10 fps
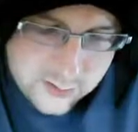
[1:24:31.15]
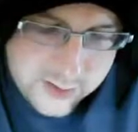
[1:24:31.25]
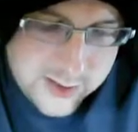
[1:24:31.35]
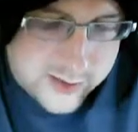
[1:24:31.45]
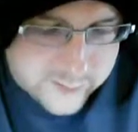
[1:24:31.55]

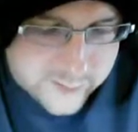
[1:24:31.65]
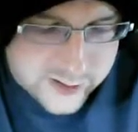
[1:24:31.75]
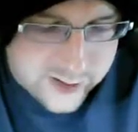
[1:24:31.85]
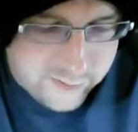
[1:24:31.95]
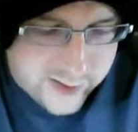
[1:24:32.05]
Yes, but
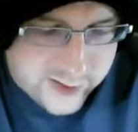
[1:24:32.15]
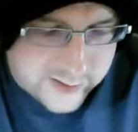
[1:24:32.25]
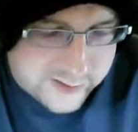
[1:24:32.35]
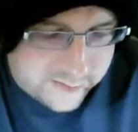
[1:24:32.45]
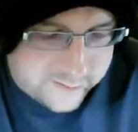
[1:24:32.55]
generally
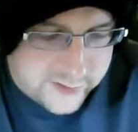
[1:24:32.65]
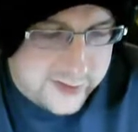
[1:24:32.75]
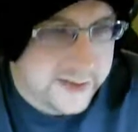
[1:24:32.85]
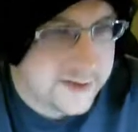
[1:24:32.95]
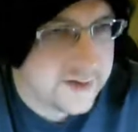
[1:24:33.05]
that stuff's at
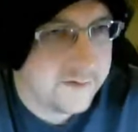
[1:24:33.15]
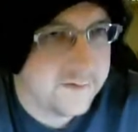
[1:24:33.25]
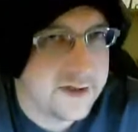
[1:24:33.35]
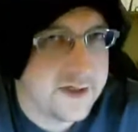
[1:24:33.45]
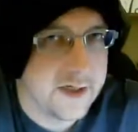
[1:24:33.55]
least
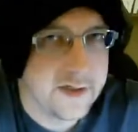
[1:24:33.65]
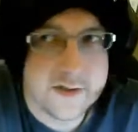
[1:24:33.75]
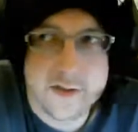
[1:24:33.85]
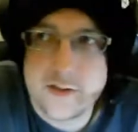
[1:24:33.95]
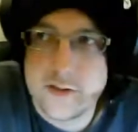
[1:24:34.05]
toughness
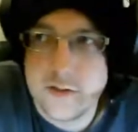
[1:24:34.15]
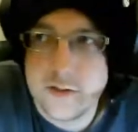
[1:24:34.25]
6.